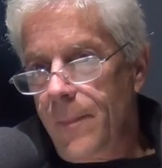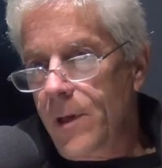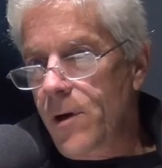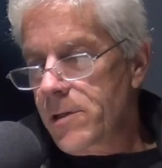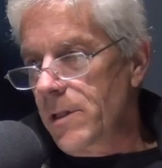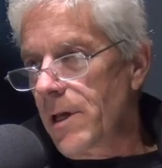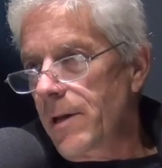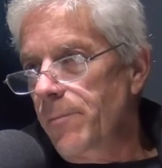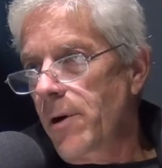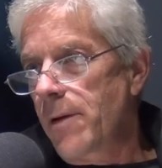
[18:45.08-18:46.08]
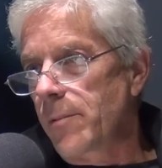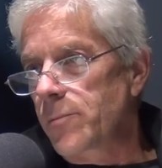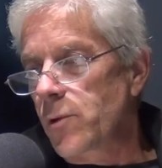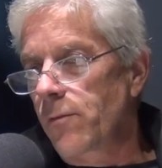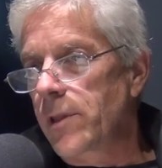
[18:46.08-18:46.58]
cause a lot of
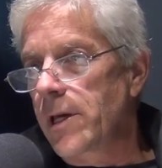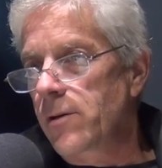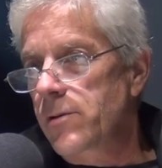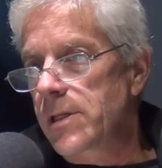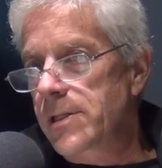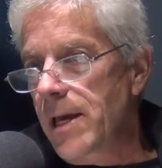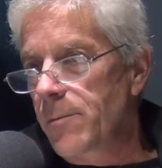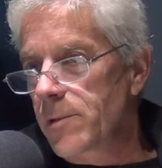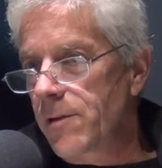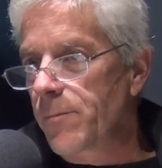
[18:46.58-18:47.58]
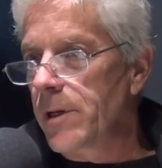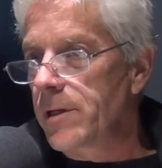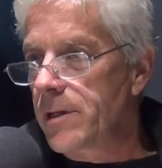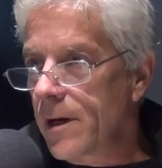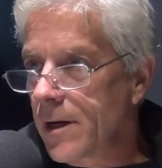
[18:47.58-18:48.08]
problems. Over the years, these cables have
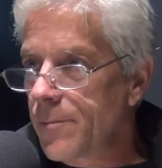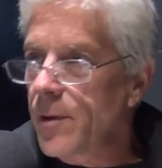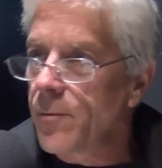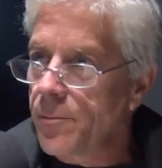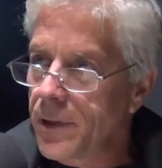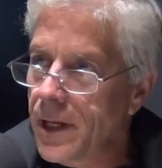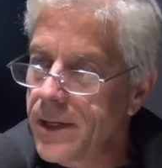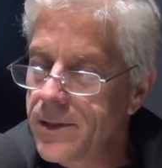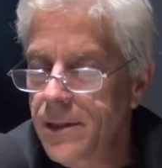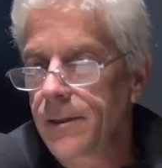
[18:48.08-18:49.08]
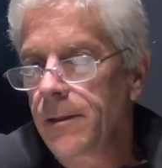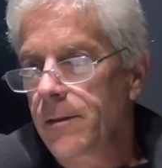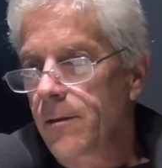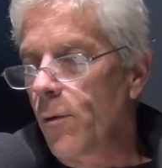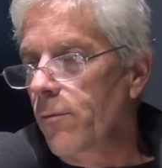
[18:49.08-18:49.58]
been dug up and replaced
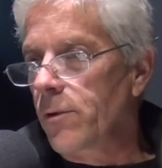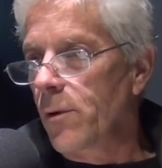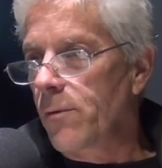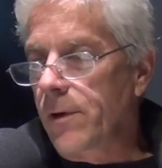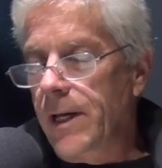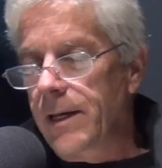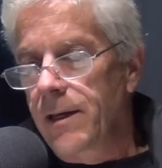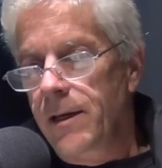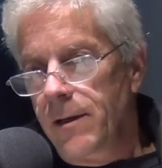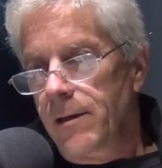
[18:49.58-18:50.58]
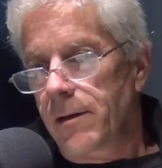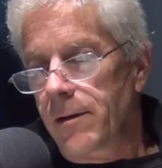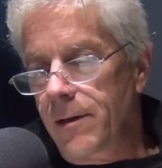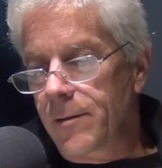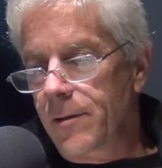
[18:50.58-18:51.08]
over and over again.
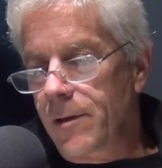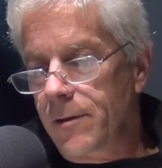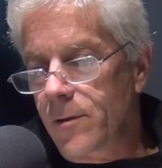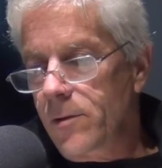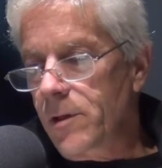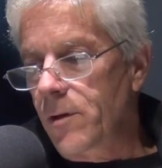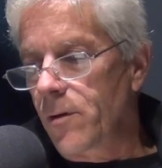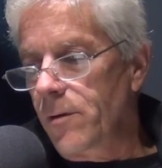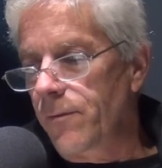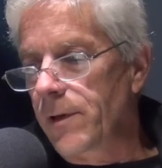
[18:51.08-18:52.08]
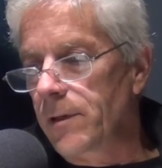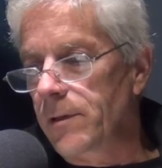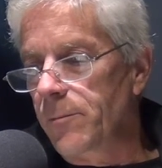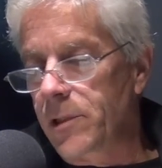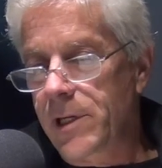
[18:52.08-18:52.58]
In North Dakota field
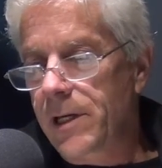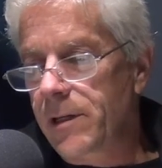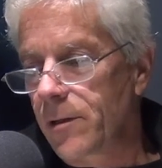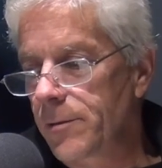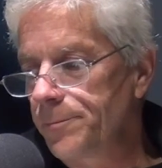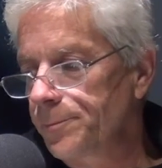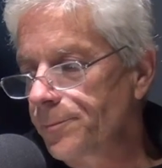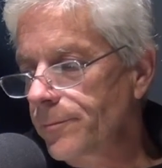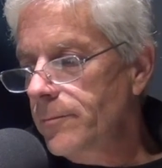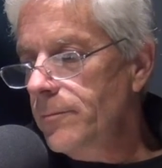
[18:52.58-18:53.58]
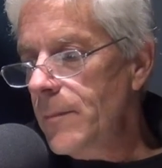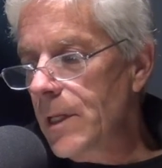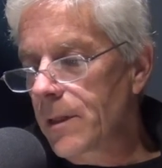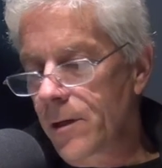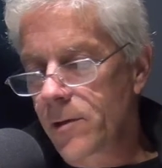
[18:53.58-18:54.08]
in particular,
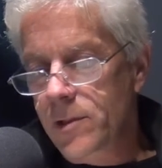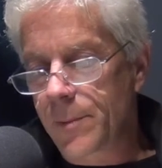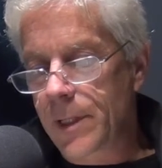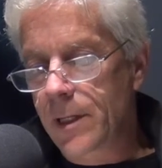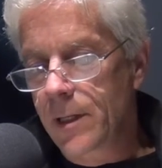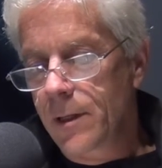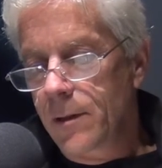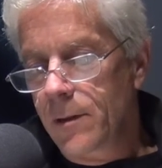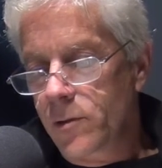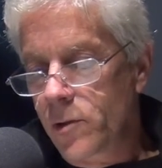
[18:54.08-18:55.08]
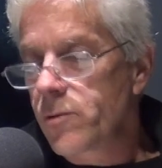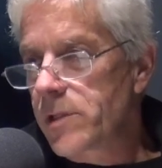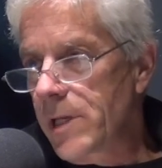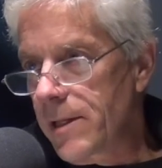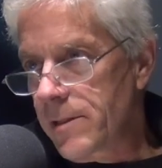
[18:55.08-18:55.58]
there used to be two
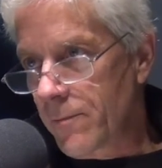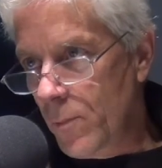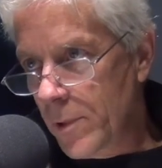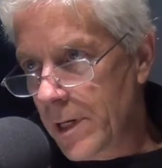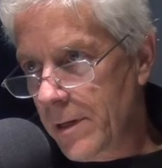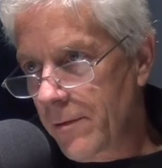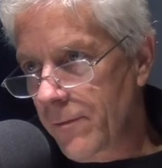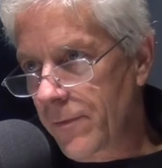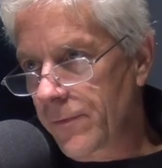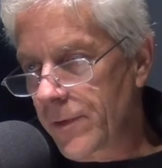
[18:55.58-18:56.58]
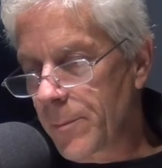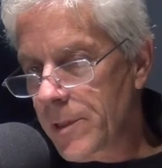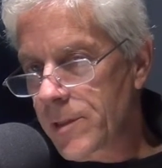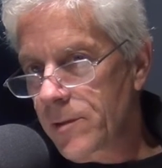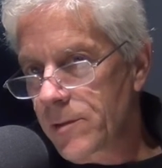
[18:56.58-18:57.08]
sets of 150
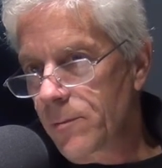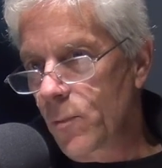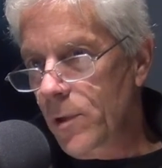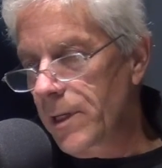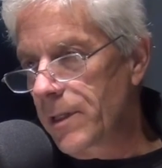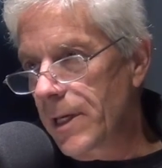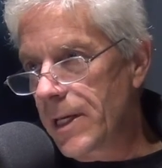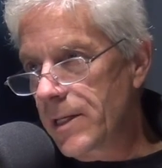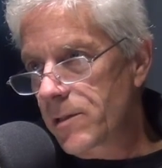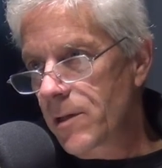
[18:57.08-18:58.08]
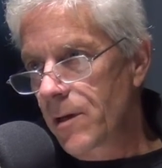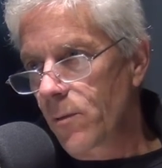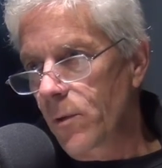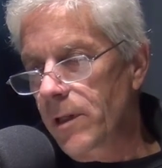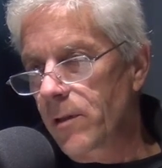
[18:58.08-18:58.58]
missiles, one in the east,
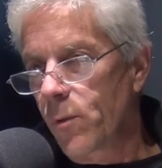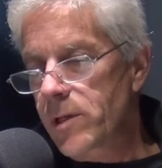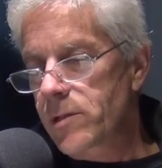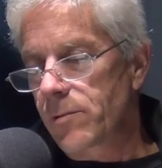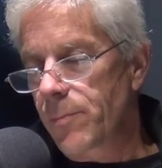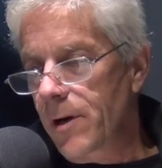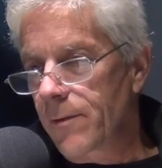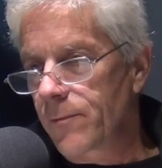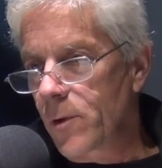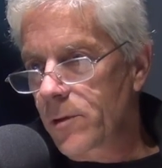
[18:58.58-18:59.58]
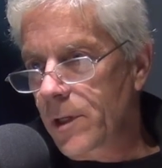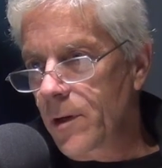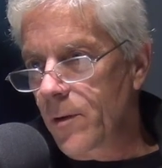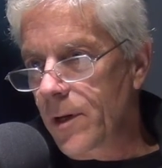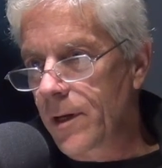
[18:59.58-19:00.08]
one in the western part of North
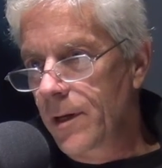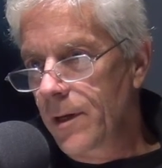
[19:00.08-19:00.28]
Dakota.